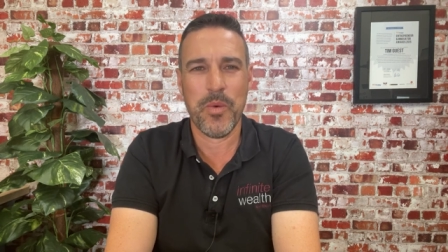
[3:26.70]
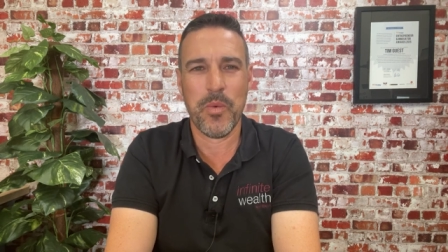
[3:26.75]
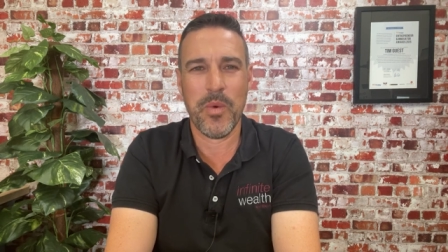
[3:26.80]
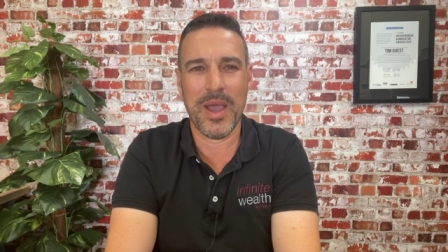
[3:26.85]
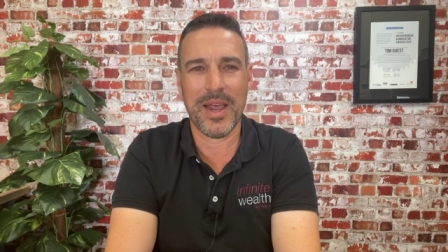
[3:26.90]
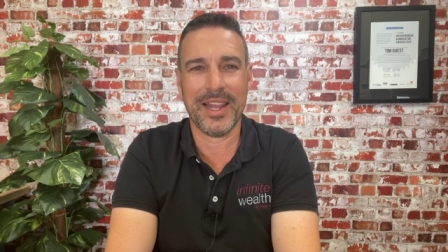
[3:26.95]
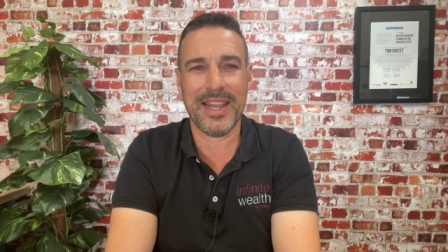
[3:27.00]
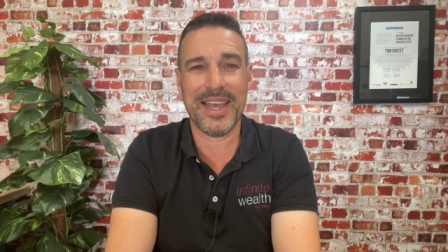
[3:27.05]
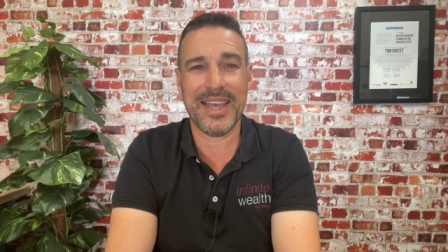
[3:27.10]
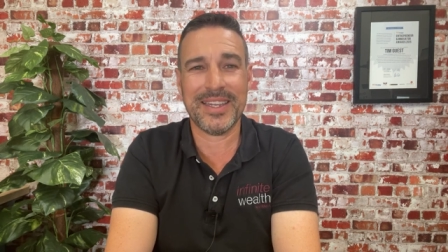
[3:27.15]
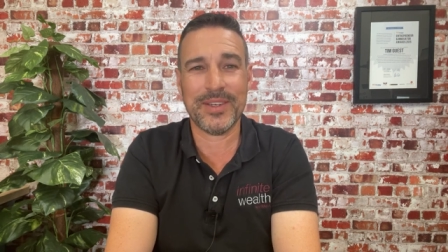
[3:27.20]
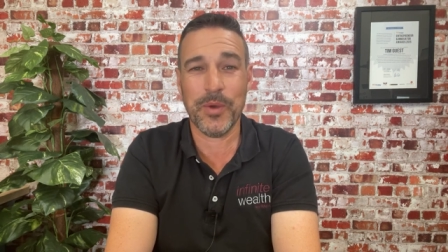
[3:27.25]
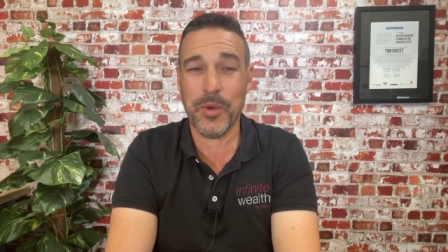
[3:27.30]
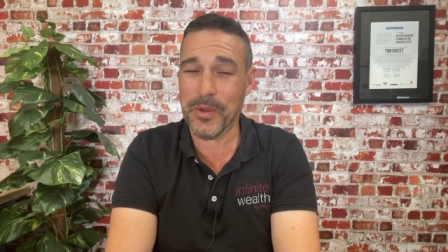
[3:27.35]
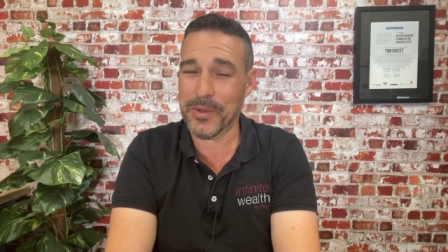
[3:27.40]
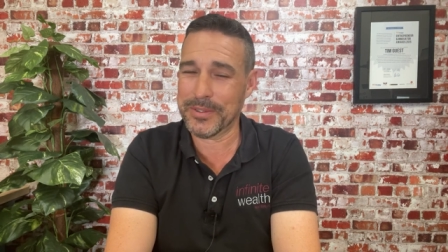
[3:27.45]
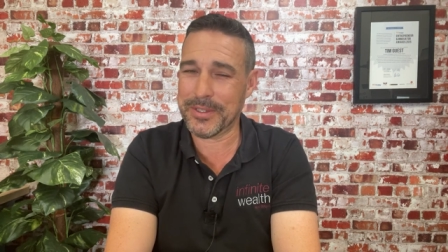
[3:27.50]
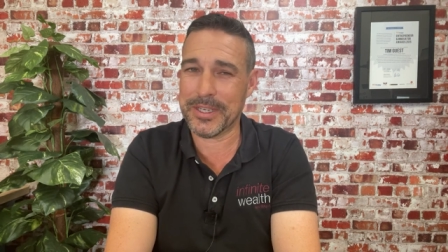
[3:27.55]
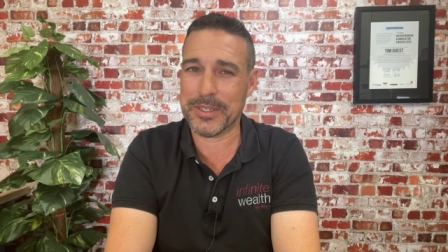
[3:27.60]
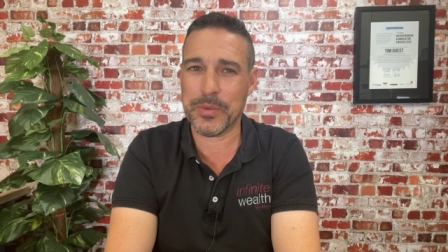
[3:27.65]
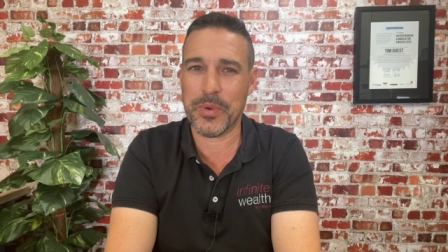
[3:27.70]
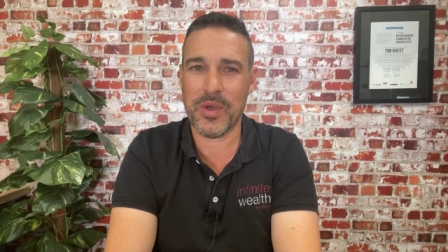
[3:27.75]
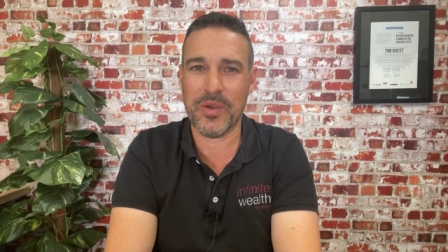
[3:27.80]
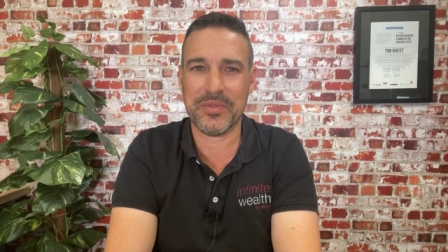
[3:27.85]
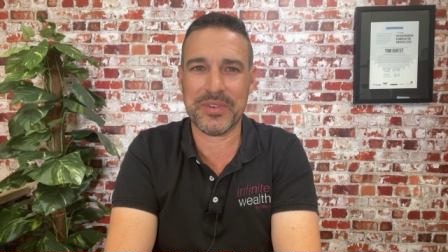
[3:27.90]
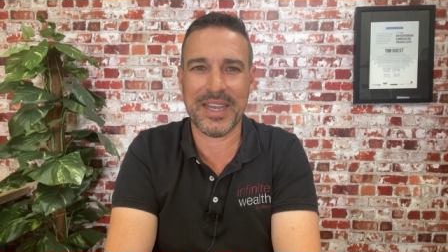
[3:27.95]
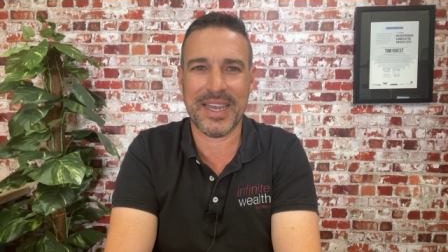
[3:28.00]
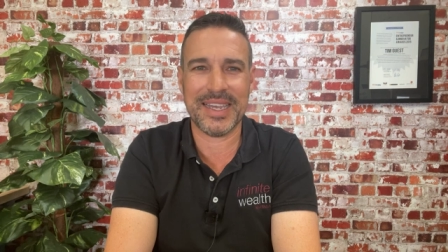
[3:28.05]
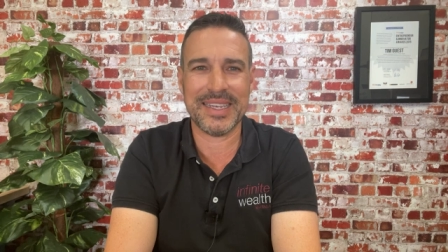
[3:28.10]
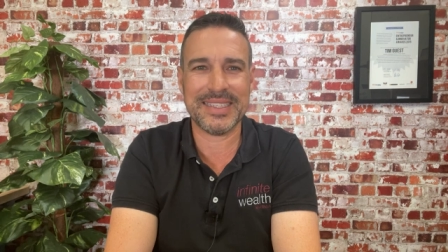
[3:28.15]
Wellard, also
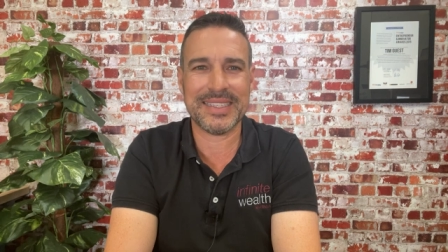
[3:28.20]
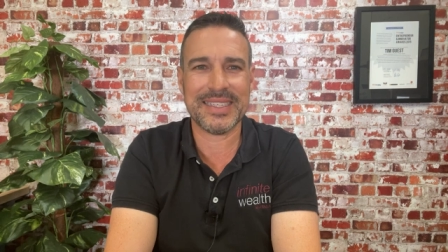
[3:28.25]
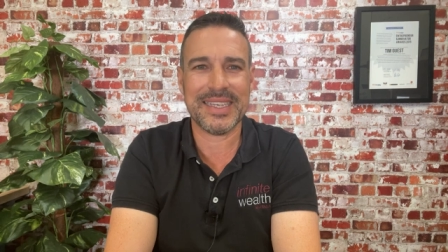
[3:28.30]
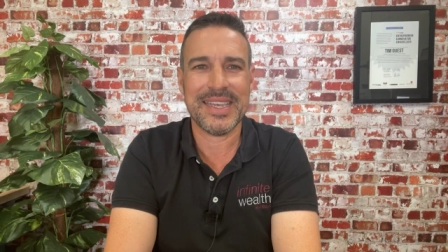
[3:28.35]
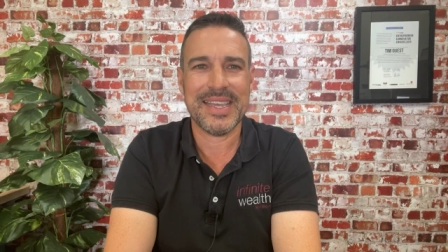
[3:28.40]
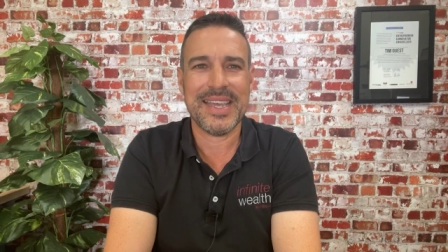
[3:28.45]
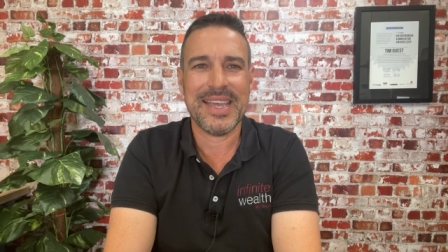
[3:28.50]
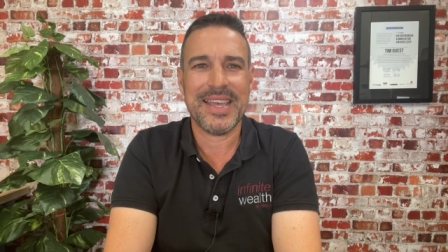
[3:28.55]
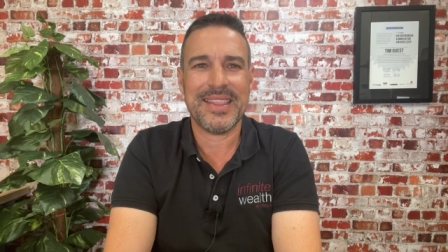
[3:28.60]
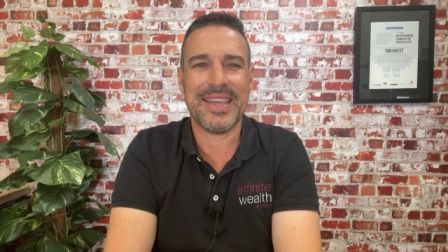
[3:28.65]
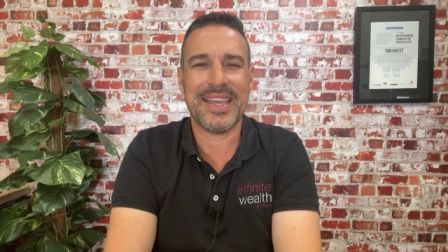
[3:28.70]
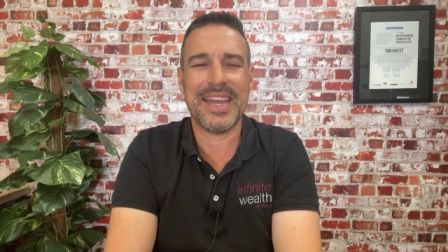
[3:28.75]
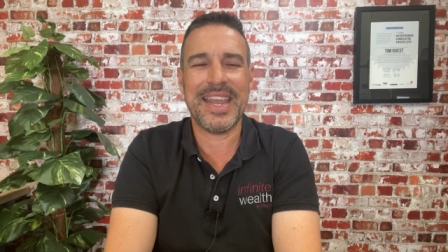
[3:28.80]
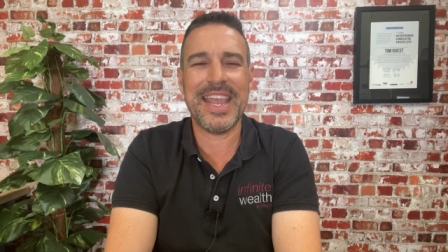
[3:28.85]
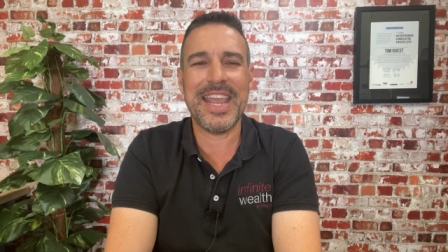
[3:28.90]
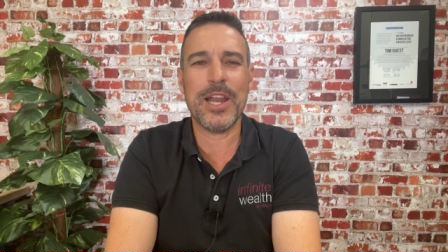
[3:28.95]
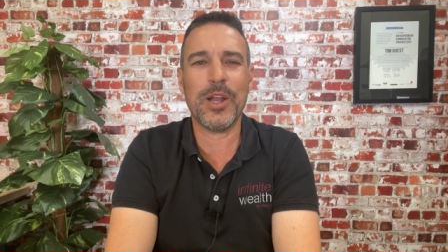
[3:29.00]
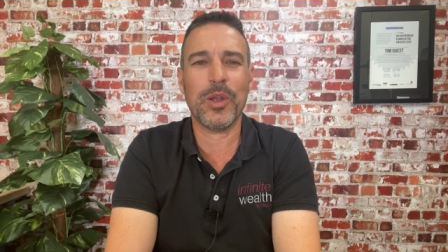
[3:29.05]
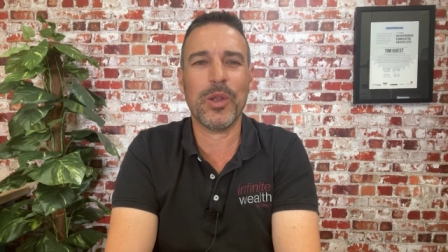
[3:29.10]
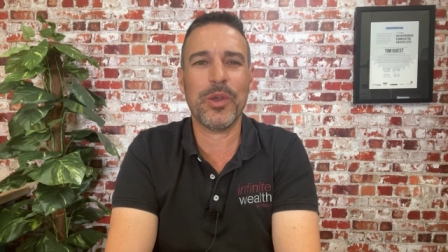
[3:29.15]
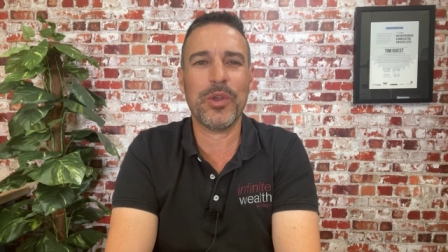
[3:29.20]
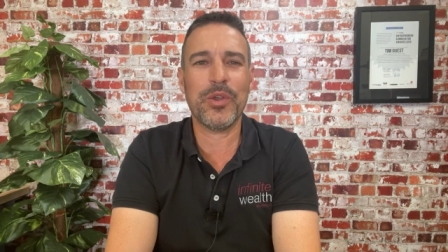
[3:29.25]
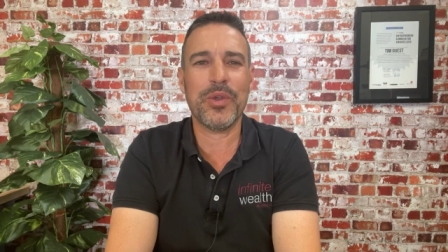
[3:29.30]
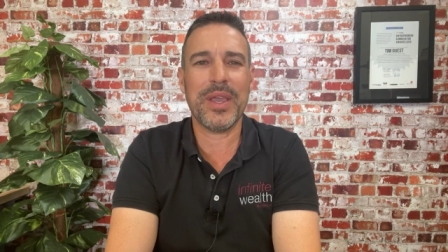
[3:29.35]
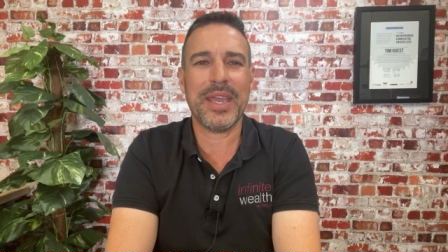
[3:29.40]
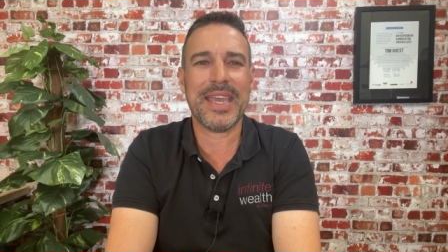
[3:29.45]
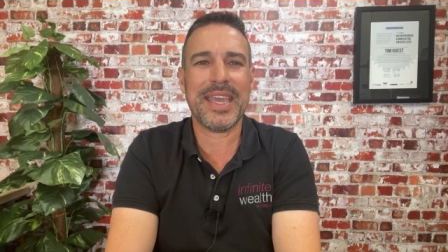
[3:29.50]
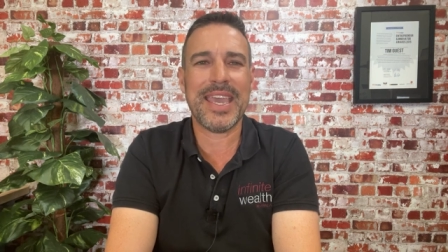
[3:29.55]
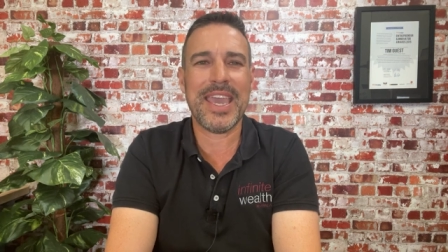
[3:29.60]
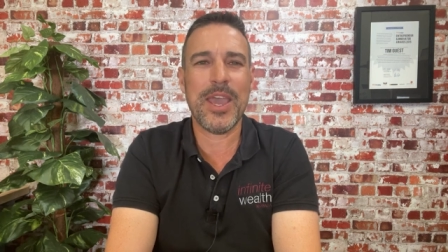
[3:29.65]
12 days, then Innaloo,